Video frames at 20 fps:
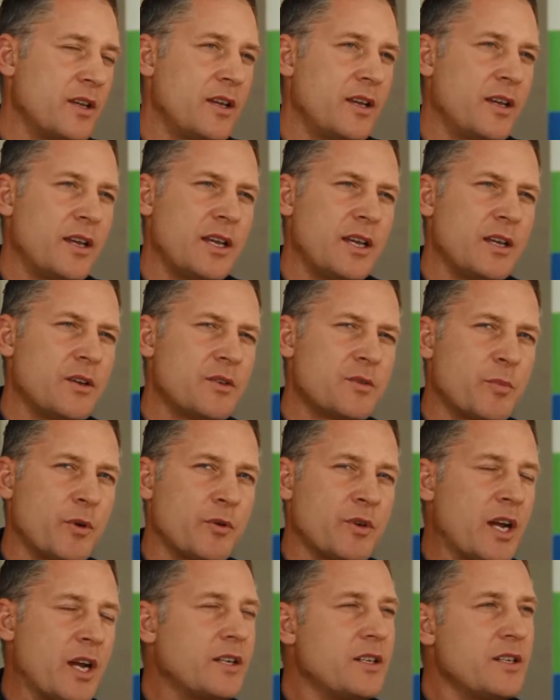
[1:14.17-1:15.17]
It was
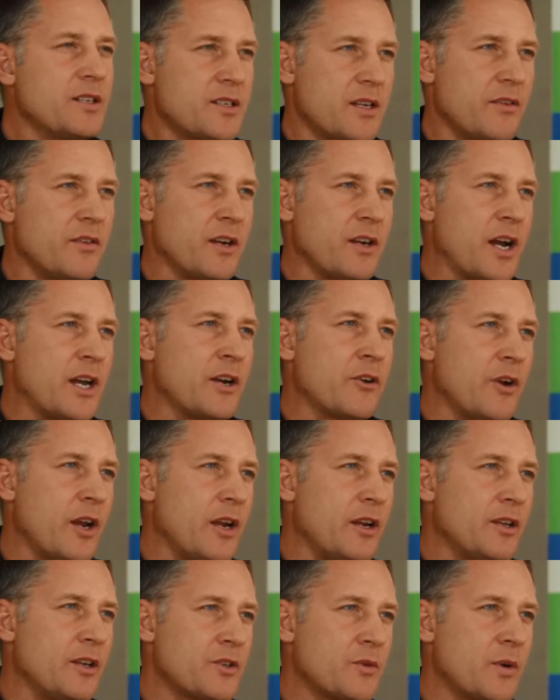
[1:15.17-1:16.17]
about 1979 or
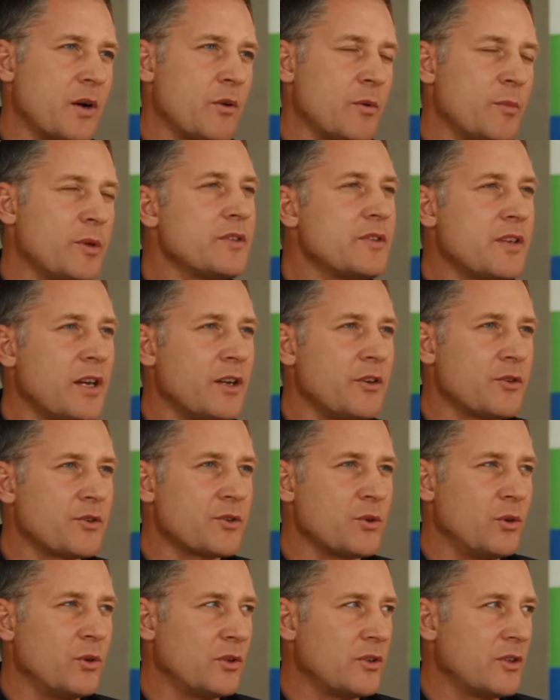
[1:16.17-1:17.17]
80, so I would have been 10
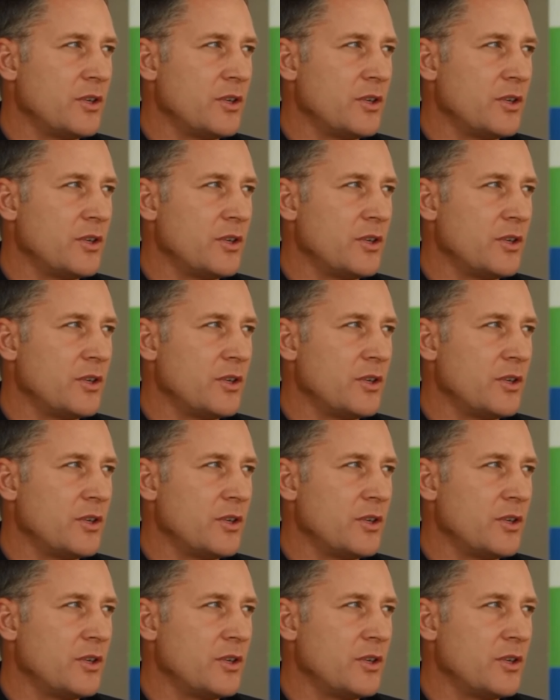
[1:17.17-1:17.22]
years old.